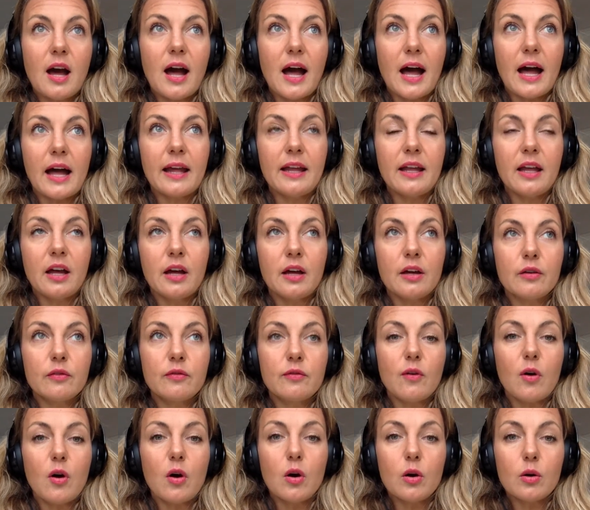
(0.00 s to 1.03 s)
I
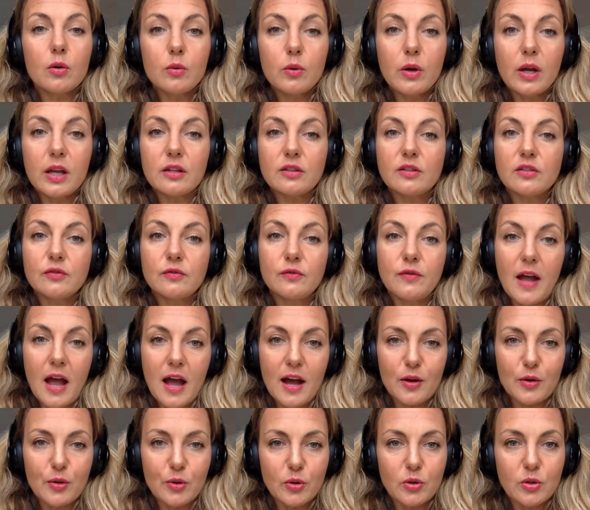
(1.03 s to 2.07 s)
have always
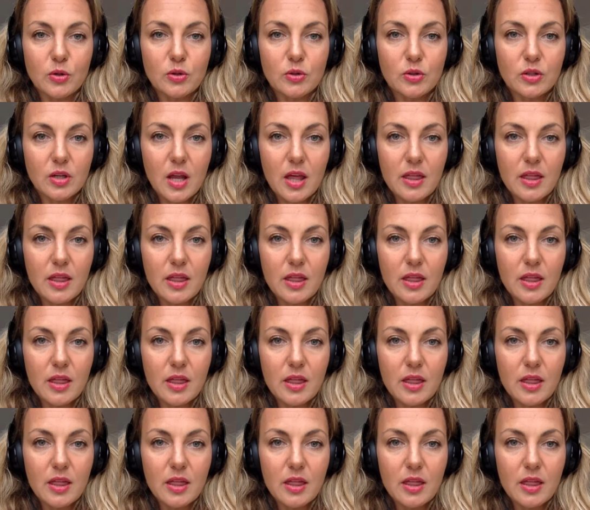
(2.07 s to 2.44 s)
found